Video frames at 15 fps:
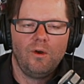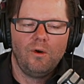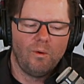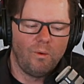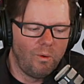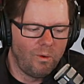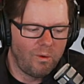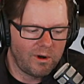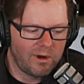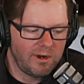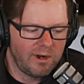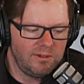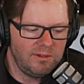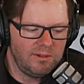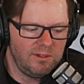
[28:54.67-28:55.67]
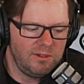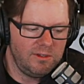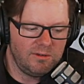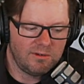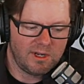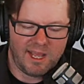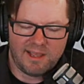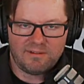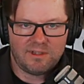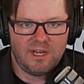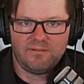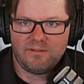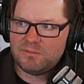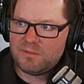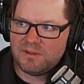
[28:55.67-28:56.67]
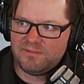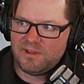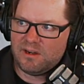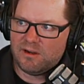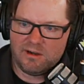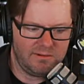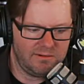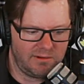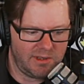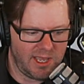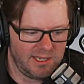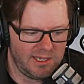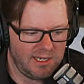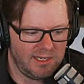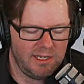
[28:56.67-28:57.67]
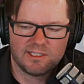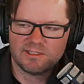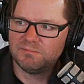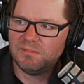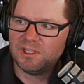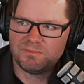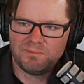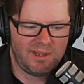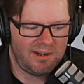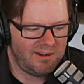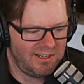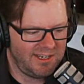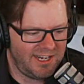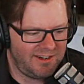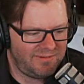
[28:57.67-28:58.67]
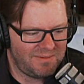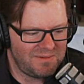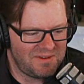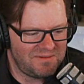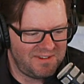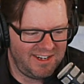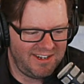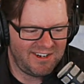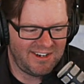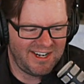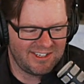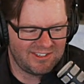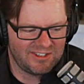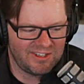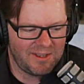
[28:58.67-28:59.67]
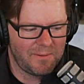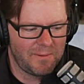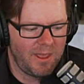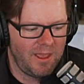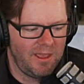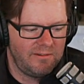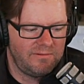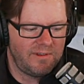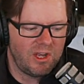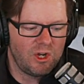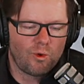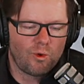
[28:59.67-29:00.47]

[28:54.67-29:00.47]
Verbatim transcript: or you're going to have to get it from the vendor. Okay, yep. And it's much better to get it from the vendor actually. Absolutely. Vendor